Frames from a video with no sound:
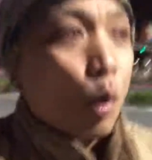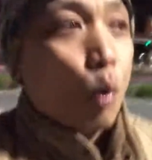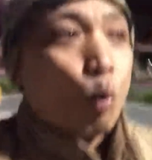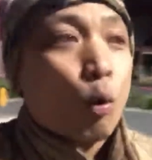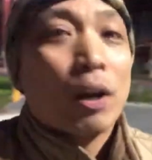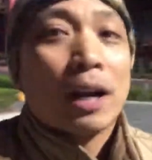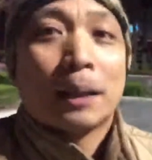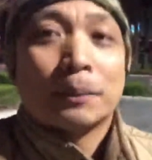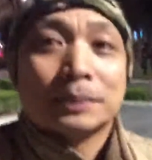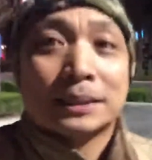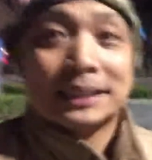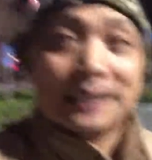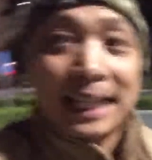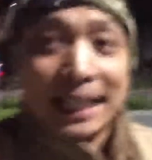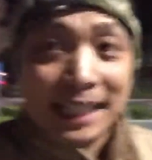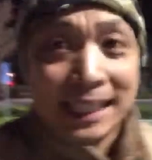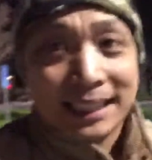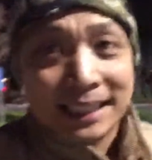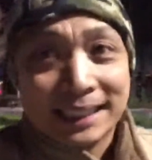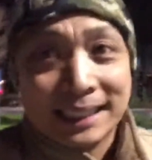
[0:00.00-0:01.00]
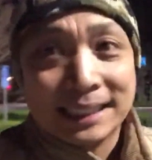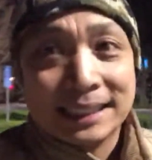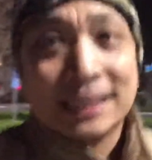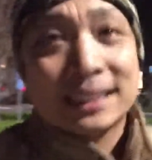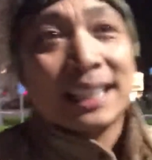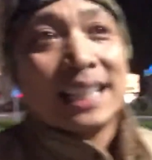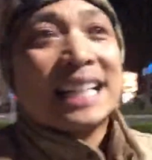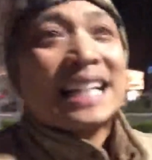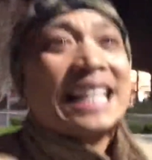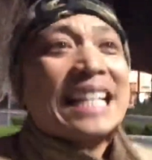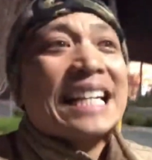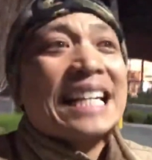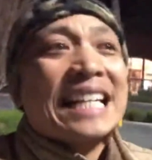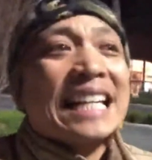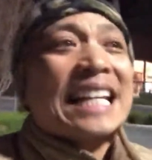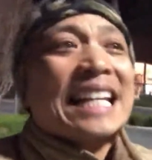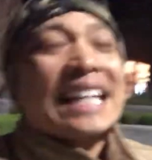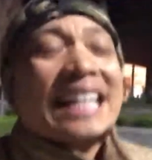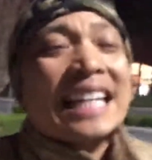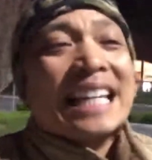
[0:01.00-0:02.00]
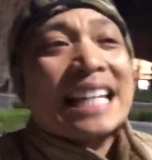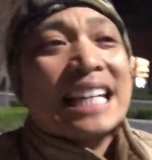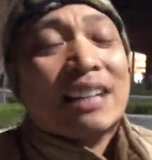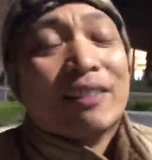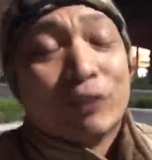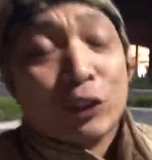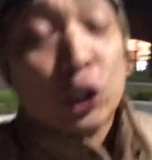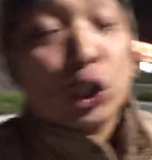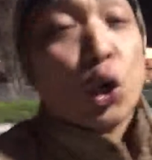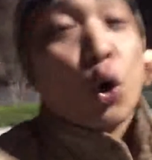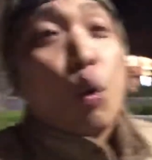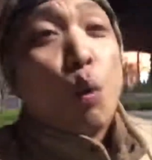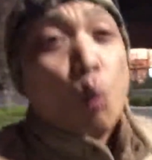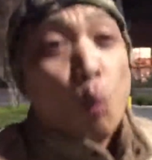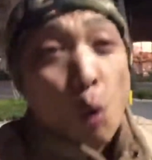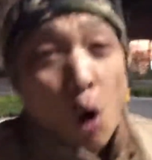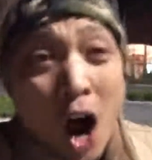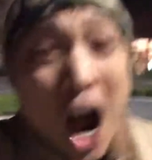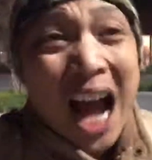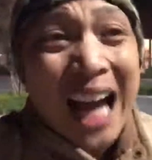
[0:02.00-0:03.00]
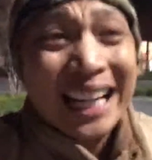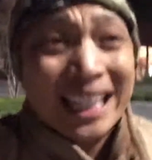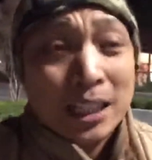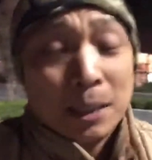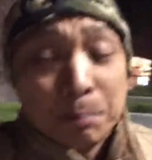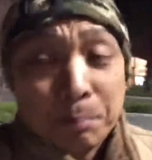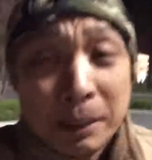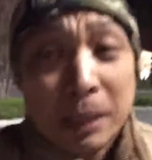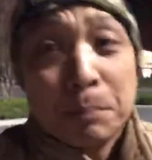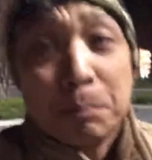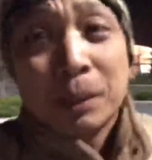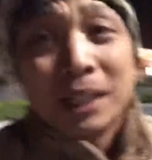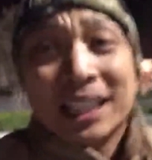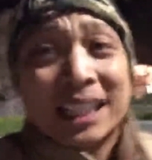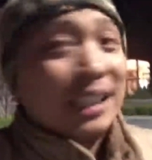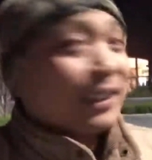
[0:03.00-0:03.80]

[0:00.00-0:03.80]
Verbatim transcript: What I'm saying is if you don't want a big butt,